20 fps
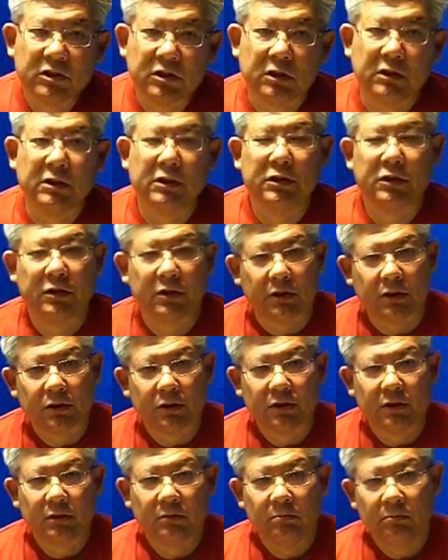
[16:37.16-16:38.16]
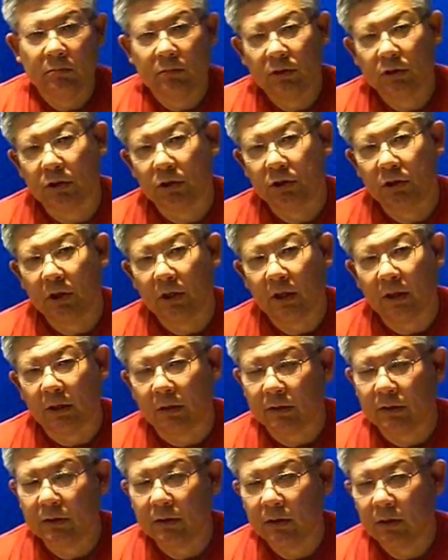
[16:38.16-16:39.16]
statistics, such
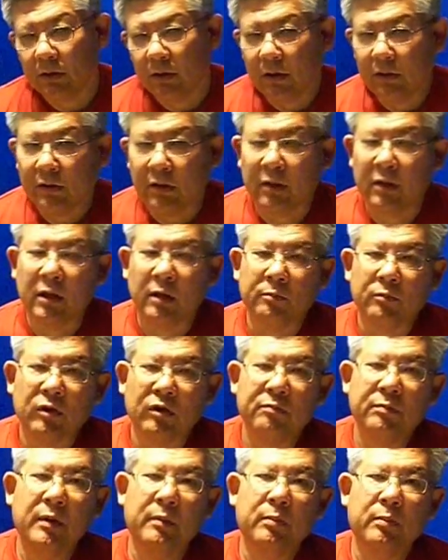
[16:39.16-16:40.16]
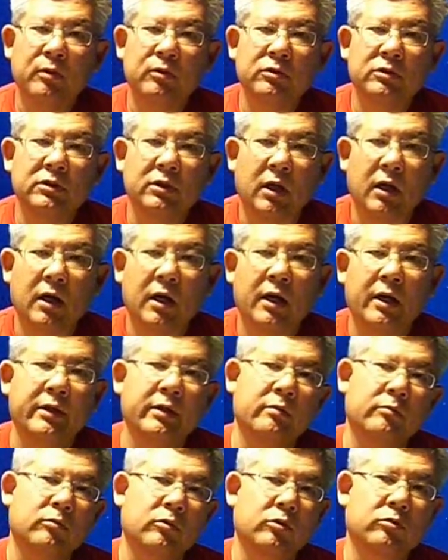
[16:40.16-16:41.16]
as the number of people who
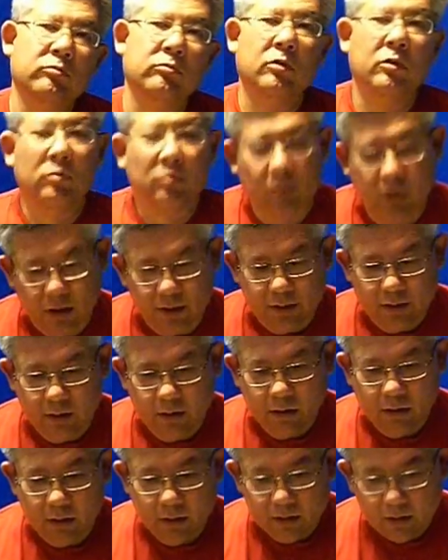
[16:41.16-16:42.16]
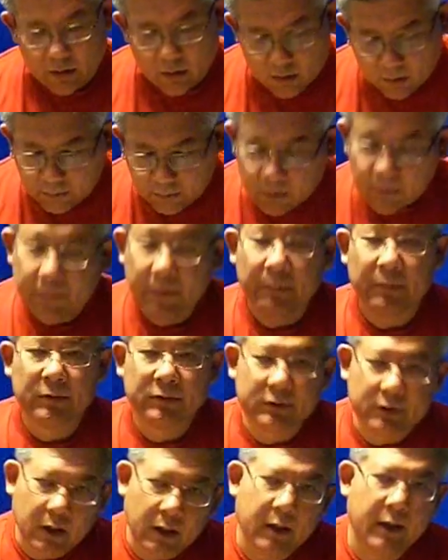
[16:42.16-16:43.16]
died in World War I, number of people
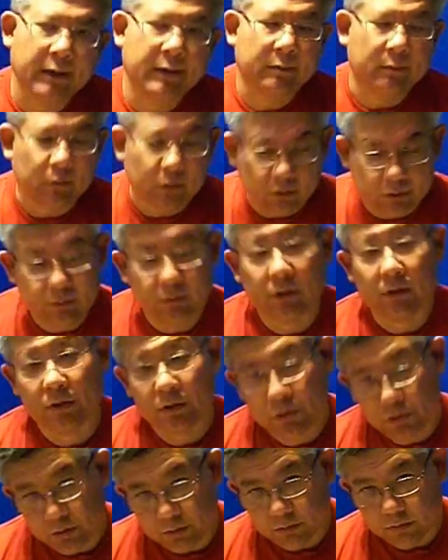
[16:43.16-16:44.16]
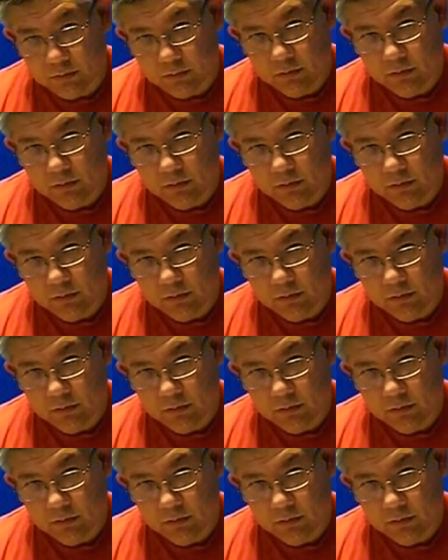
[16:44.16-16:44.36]
who died in World War II,